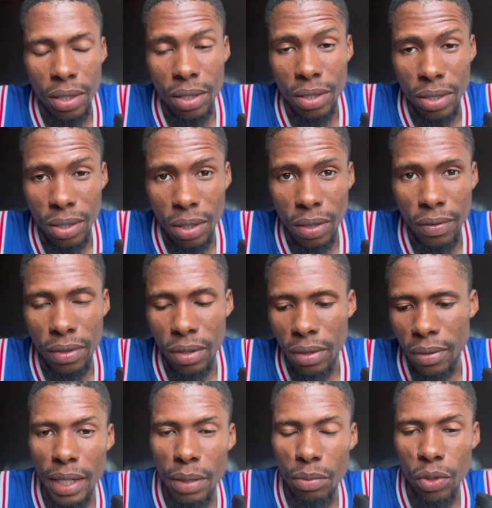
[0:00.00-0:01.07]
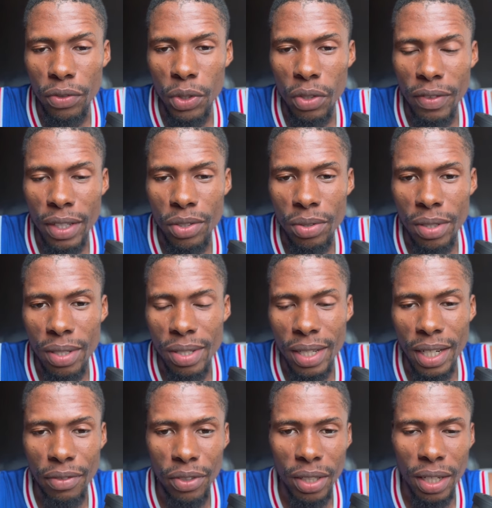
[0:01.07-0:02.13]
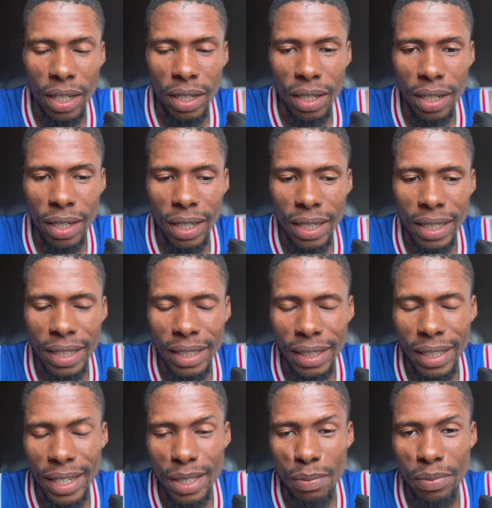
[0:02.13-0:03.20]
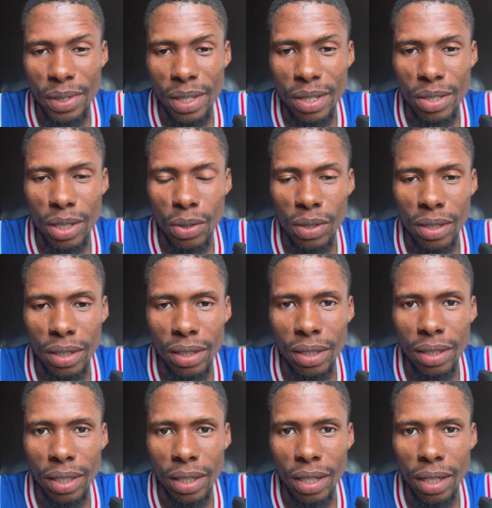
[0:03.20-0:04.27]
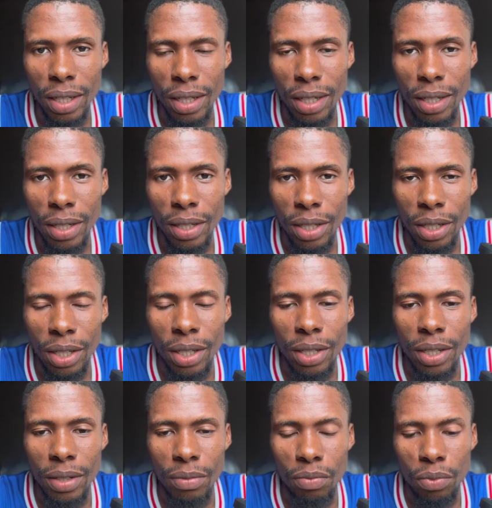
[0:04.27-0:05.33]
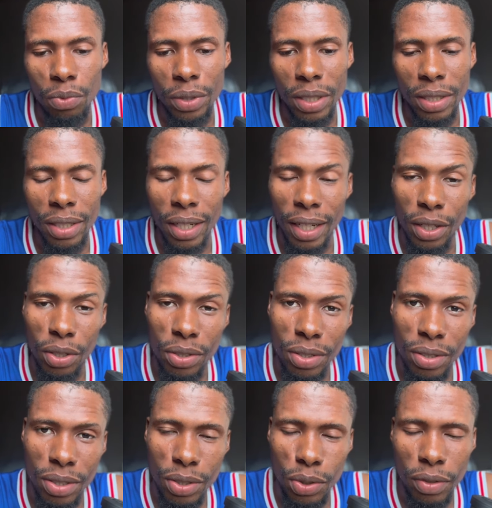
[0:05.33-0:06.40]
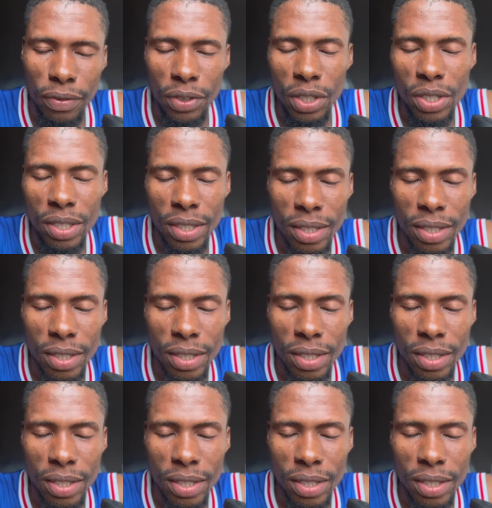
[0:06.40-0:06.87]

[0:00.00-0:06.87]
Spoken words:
deserves. And then moving over to the South African League, that's the PSL League. We cannot, you know, finish